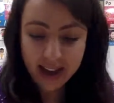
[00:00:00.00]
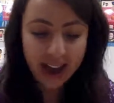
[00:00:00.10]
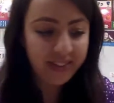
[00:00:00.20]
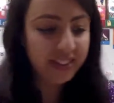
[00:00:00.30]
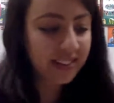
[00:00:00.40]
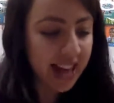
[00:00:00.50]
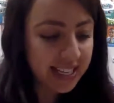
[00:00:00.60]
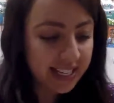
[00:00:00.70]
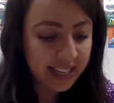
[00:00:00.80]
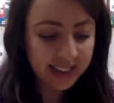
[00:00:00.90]
And the
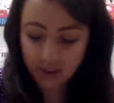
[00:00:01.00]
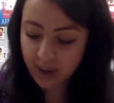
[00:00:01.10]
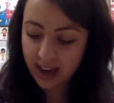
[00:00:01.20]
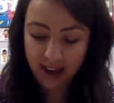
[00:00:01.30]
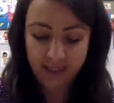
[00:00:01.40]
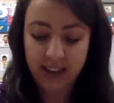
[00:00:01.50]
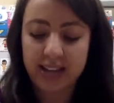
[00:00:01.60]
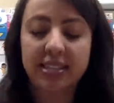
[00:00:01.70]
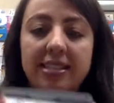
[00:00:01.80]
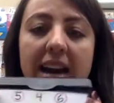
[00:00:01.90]
last thing that we have
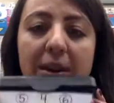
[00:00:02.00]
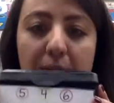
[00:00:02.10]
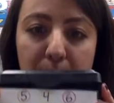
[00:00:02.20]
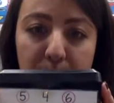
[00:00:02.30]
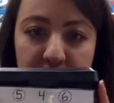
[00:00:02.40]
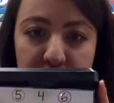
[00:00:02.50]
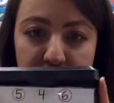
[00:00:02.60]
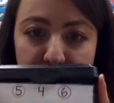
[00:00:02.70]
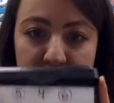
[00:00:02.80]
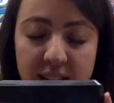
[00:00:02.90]
is our Would
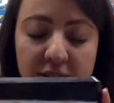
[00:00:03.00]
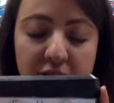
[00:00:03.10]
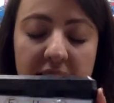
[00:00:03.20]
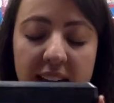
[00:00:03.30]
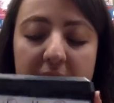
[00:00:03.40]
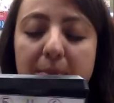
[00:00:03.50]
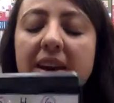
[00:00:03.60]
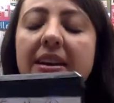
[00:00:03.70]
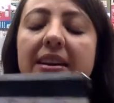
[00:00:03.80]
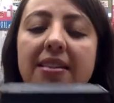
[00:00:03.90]
You Rather game.
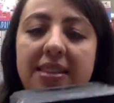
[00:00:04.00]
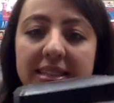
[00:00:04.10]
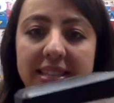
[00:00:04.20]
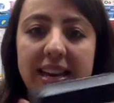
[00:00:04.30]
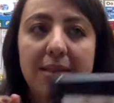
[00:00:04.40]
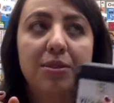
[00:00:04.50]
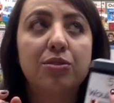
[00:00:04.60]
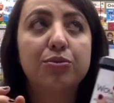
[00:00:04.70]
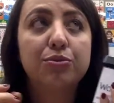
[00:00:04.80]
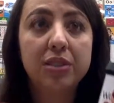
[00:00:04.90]
This game
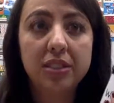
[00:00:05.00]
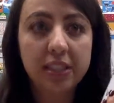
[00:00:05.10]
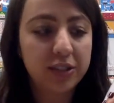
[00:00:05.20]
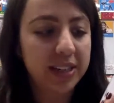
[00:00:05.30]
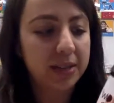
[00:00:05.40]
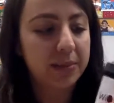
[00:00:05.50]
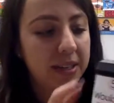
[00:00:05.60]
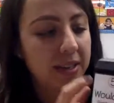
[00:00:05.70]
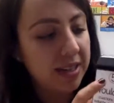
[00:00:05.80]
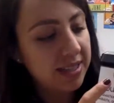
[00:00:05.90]
is really great
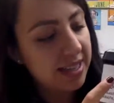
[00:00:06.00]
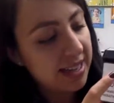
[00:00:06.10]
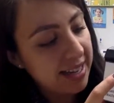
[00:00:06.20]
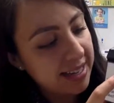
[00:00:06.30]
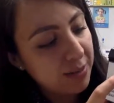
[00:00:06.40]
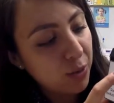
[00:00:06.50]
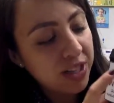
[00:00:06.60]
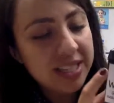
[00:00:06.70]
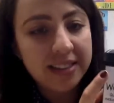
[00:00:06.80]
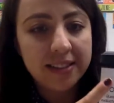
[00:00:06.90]
because it
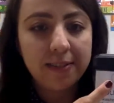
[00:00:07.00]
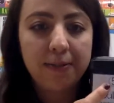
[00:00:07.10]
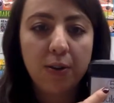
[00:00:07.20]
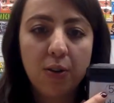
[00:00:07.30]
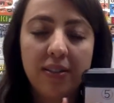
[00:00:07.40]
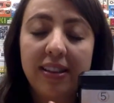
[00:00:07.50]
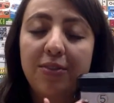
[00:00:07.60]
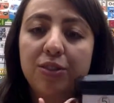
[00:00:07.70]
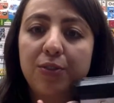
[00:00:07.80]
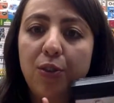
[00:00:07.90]
works on the
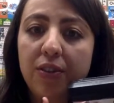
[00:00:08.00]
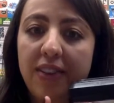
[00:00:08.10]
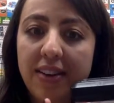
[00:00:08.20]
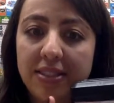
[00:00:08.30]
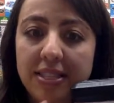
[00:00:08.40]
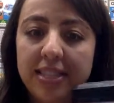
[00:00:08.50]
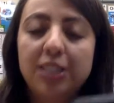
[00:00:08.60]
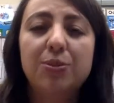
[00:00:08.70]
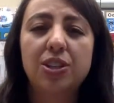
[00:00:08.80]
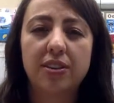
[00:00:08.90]
levels 4, 5, and
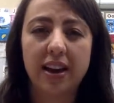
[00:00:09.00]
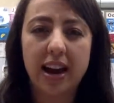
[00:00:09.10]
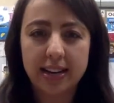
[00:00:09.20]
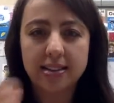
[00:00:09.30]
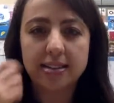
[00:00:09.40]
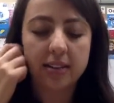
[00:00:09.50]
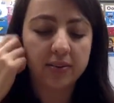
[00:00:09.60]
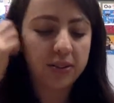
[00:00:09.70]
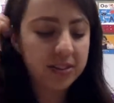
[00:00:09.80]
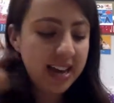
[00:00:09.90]
6, which are the highest
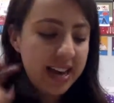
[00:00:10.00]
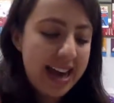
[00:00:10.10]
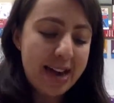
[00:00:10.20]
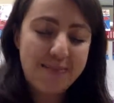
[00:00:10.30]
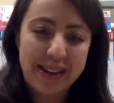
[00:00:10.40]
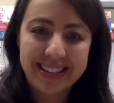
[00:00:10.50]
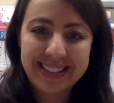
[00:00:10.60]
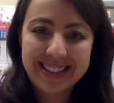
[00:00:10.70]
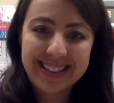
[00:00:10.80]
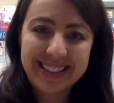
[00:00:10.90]
levels. It makes
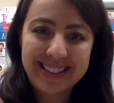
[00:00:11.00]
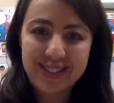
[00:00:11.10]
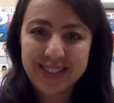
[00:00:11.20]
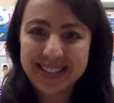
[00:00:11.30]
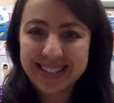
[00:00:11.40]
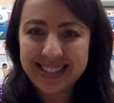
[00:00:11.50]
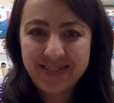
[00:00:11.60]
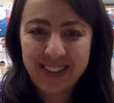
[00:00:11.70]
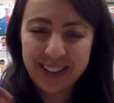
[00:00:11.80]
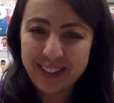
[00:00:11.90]
students
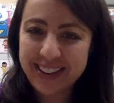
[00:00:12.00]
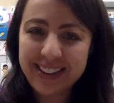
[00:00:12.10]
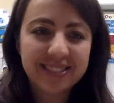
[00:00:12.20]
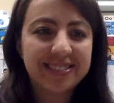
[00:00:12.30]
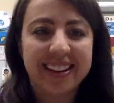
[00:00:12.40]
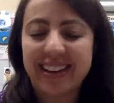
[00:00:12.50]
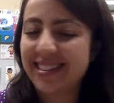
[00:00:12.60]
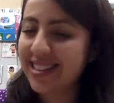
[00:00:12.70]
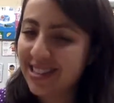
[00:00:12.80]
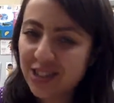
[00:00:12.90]
evaluate,
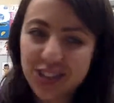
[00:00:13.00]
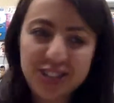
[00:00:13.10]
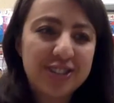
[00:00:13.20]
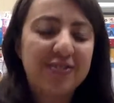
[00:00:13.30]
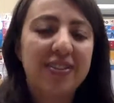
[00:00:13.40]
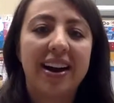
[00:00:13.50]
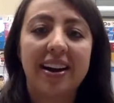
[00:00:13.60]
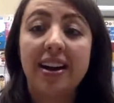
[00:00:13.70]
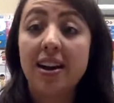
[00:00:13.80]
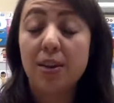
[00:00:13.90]
create, justify,
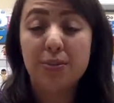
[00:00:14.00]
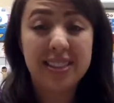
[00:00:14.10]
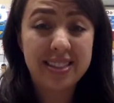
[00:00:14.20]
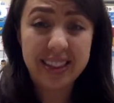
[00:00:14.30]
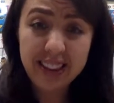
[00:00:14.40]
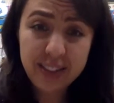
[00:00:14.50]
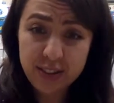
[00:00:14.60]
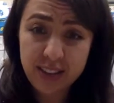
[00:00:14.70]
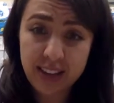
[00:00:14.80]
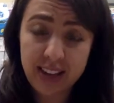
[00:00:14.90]
rethink their
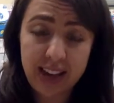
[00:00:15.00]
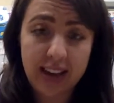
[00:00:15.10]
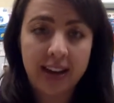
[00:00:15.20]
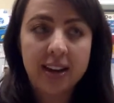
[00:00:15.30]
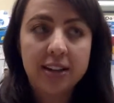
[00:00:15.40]
thinking.